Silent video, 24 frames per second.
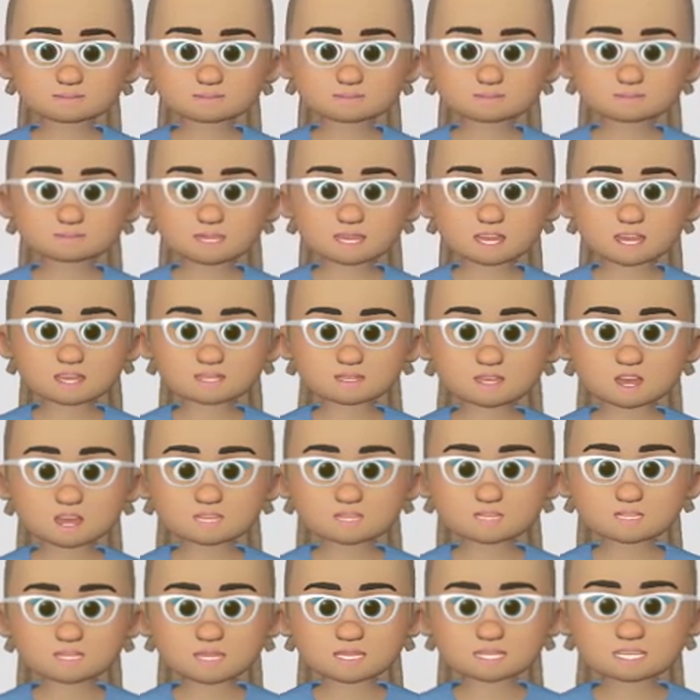When it
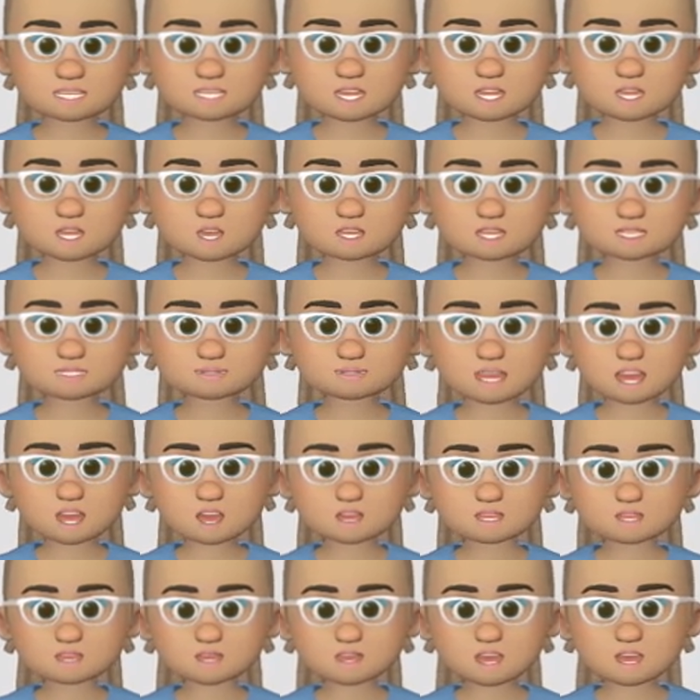comes to the sugar
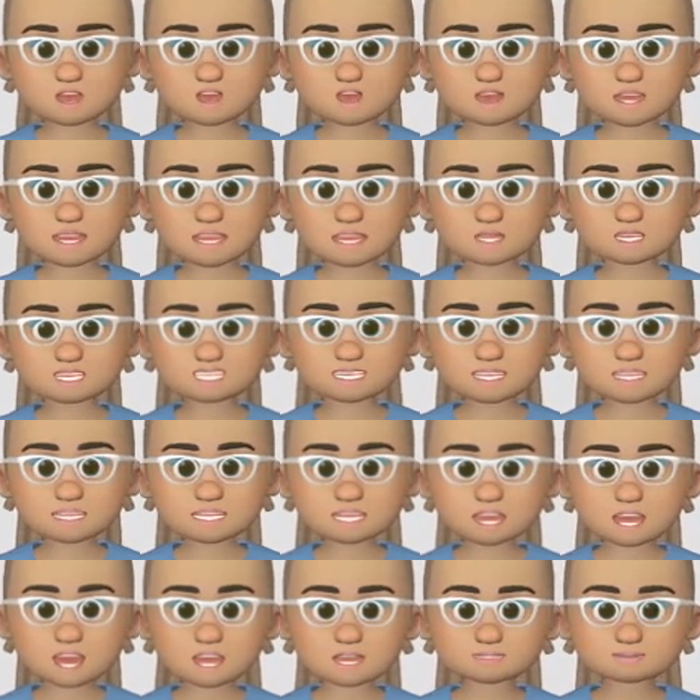alcohols, you can see
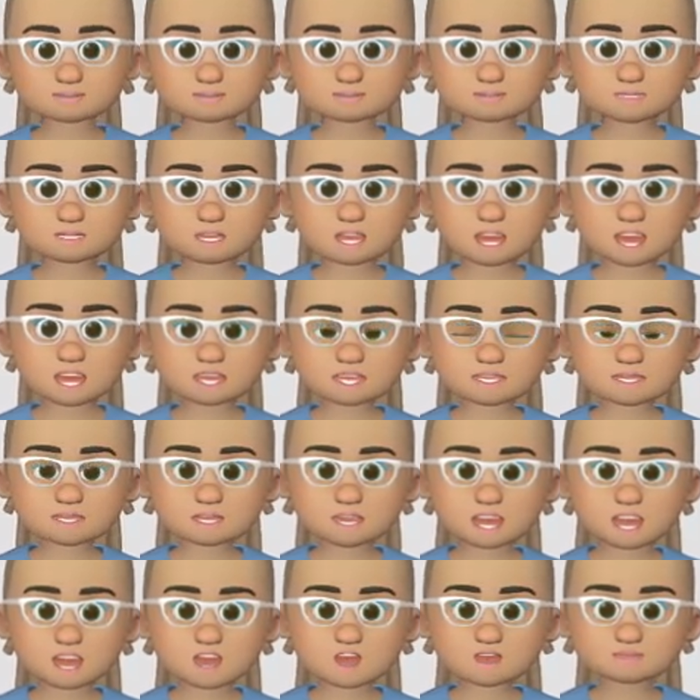that
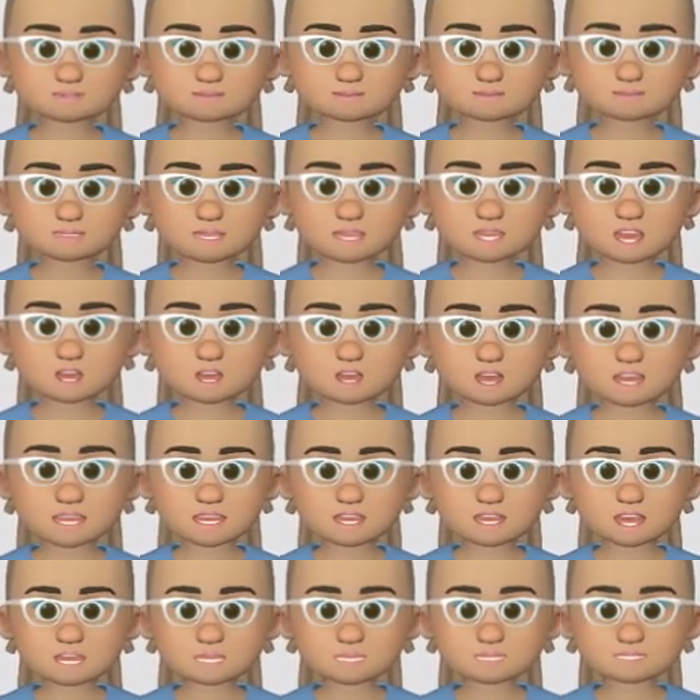sorbitol, which actually
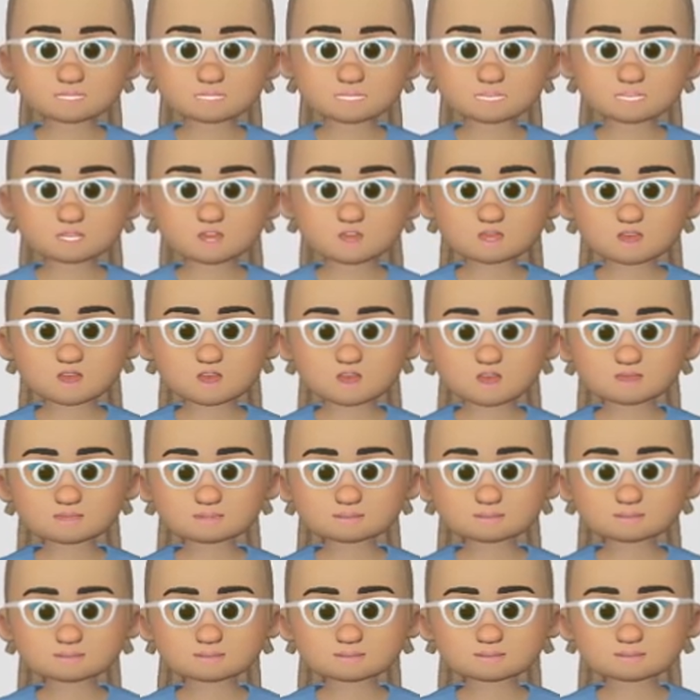comes from glucose,
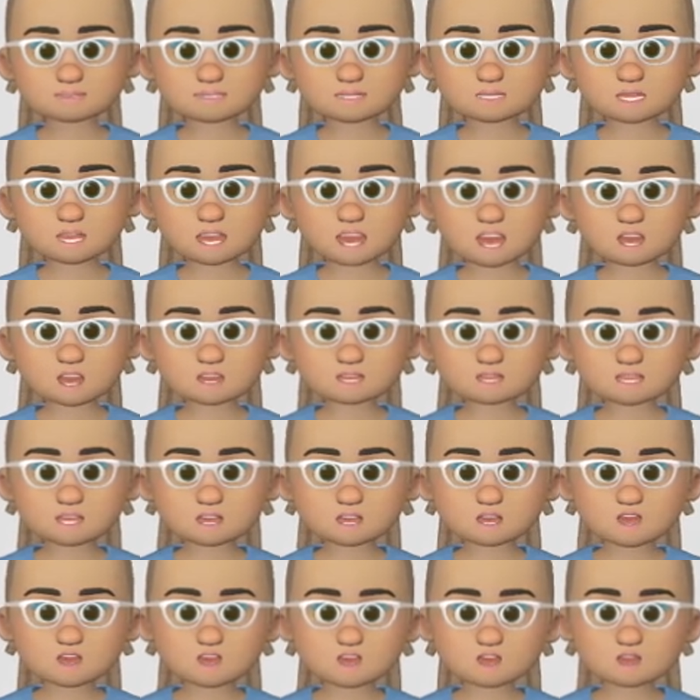
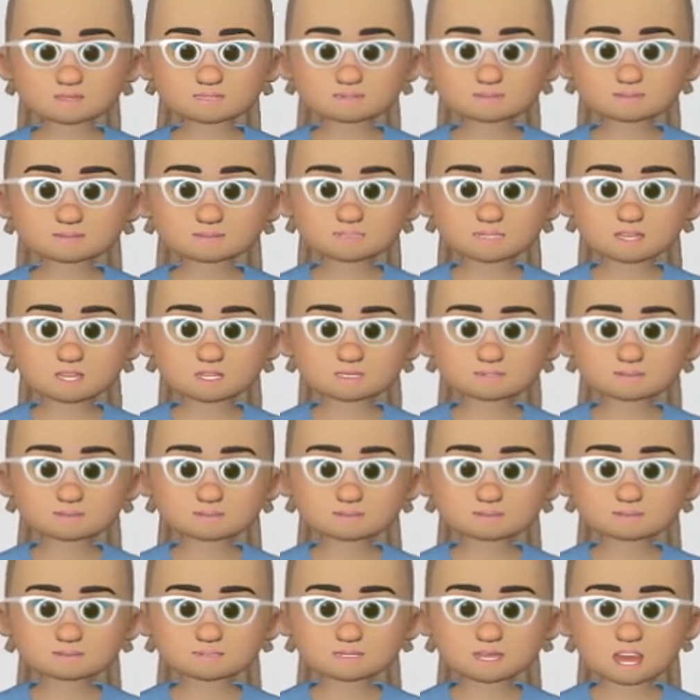maltitol, which
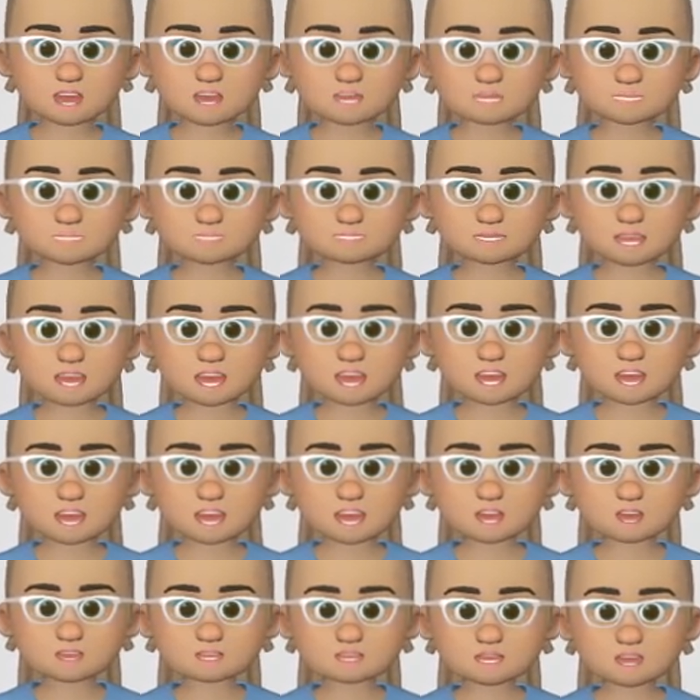comes from
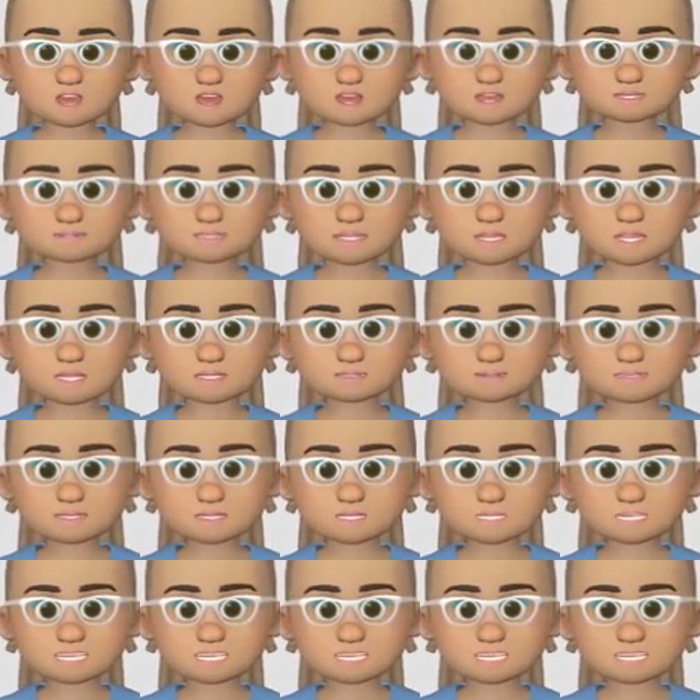maltose, and